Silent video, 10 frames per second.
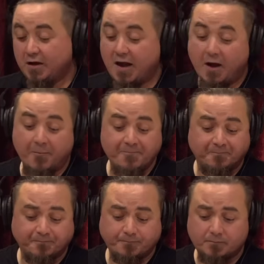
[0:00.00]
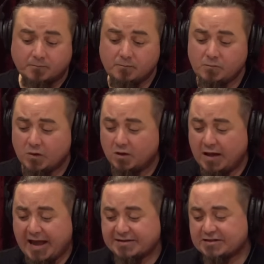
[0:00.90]
Now,
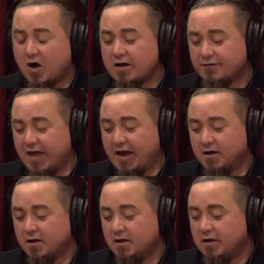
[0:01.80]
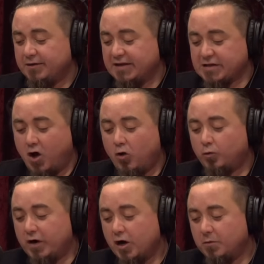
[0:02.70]
outside of that, there's a whole
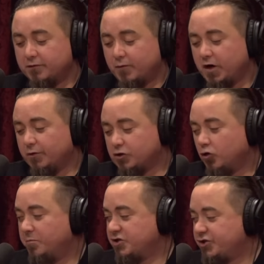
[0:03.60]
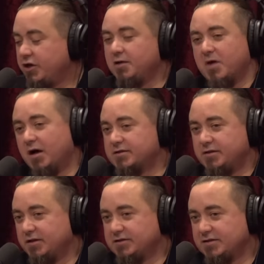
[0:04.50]
realm of what I would call machining marks
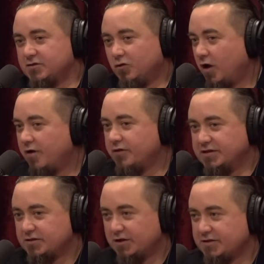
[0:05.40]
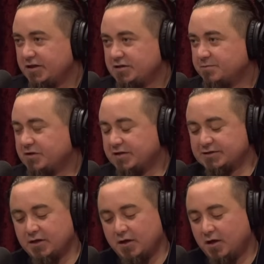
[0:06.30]
that exist all over these sites in Egypt.
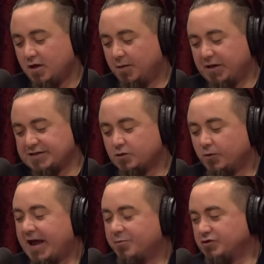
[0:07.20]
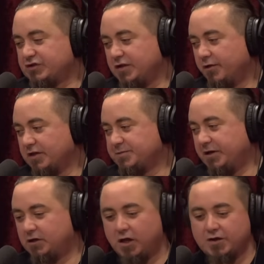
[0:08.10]
There's a place called Abu Sir that's
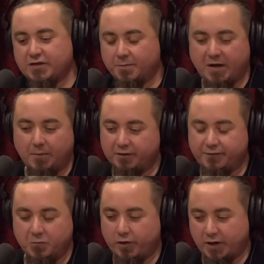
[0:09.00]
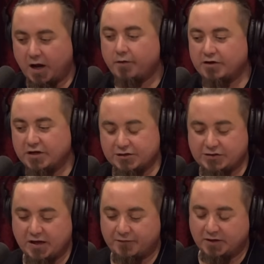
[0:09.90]
been closed to the public for more than 100 years.
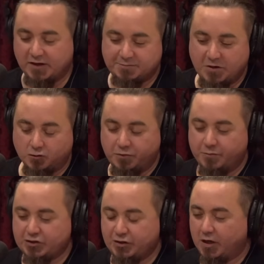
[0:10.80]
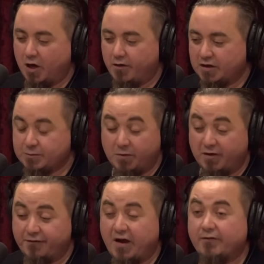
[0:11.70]
You have to get special permission to go there. It's one of my
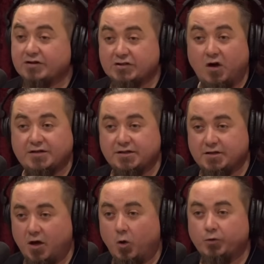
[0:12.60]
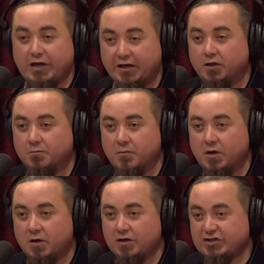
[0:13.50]
favorite sites. It's an Old Kingdom
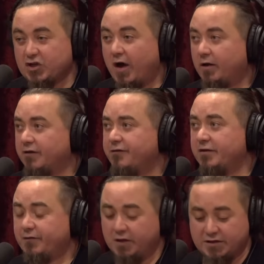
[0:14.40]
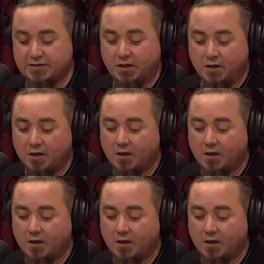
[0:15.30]
site, like 5th Dynasty.